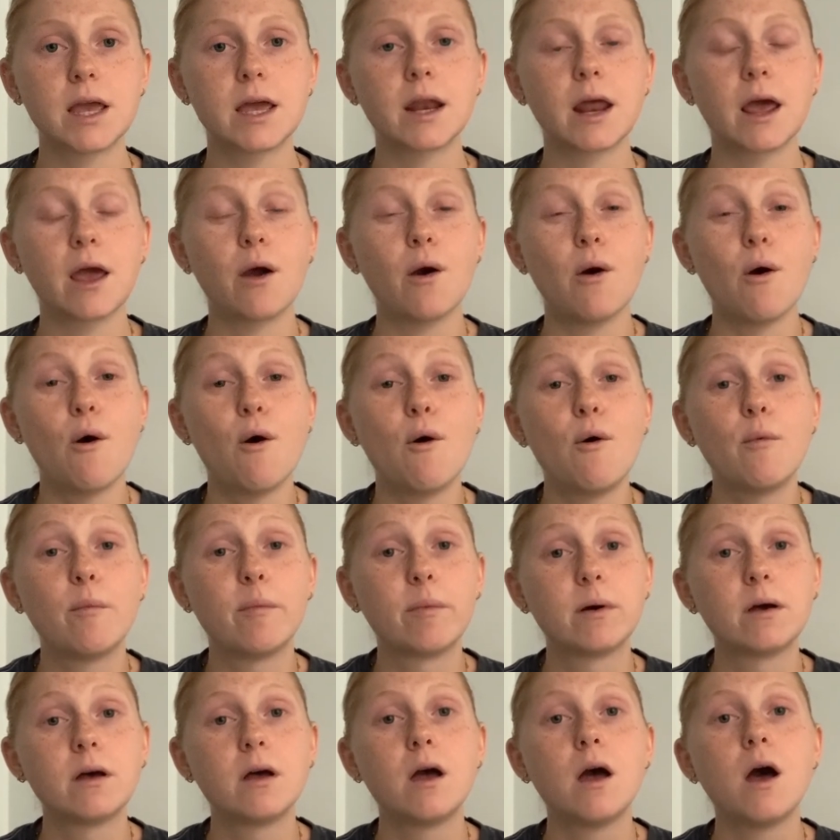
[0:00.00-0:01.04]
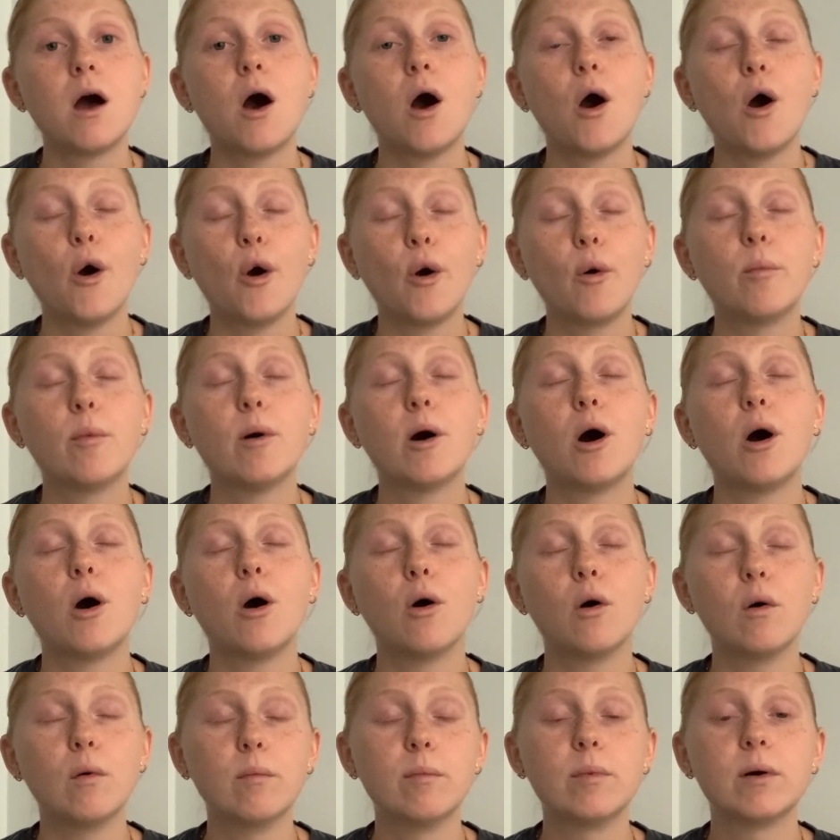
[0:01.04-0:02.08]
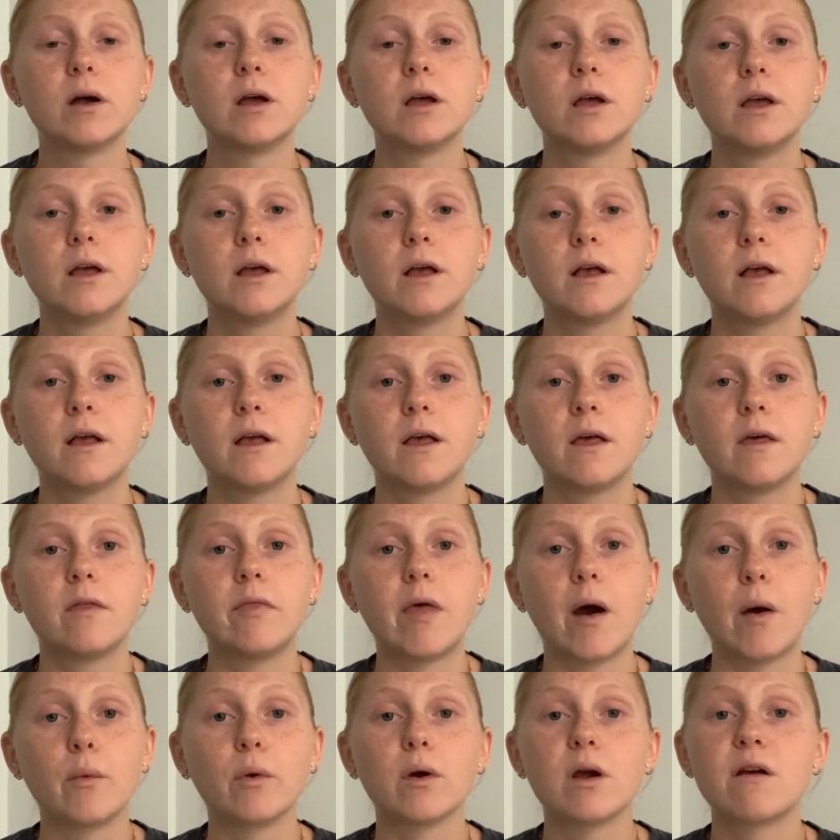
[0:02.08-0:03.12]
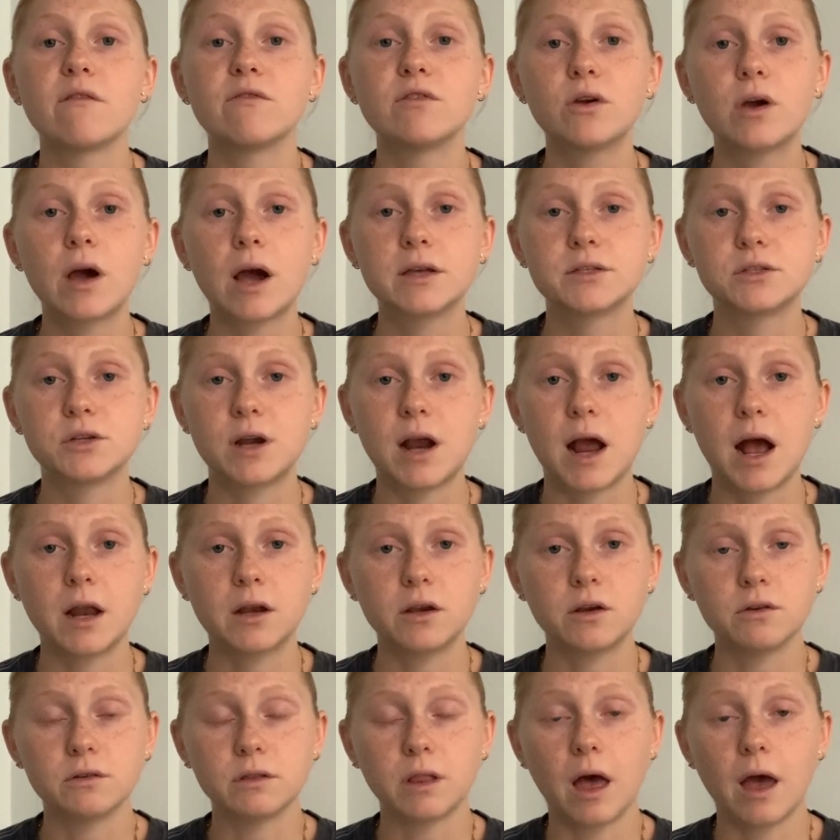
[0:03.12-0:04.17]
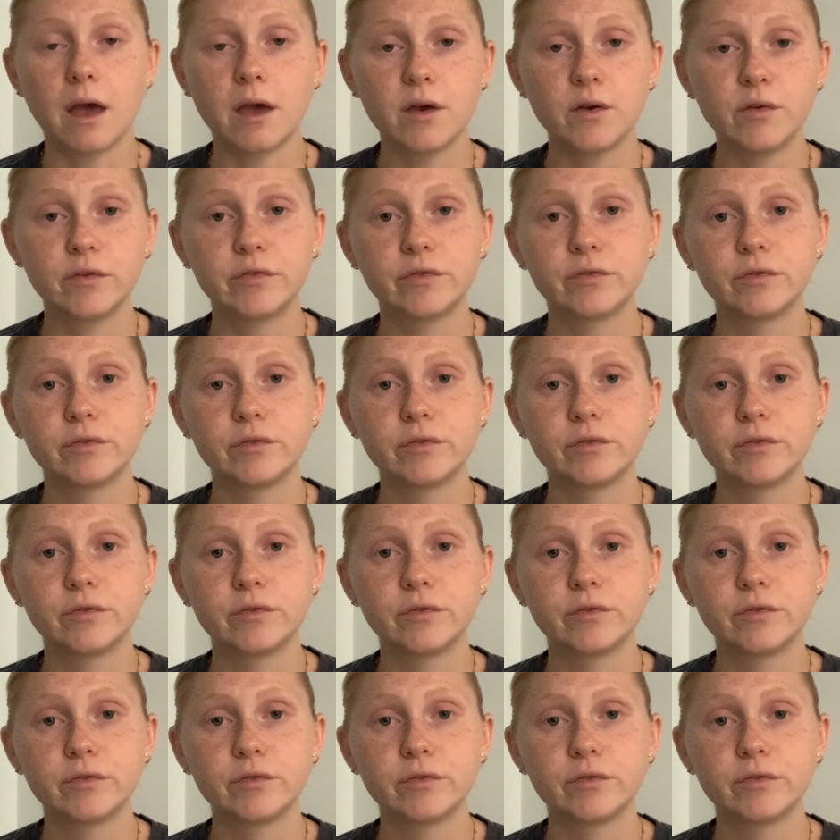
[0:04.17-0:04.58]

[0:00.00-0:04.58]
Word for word: And I hope, hope, hope that wherever you guys are at in your life,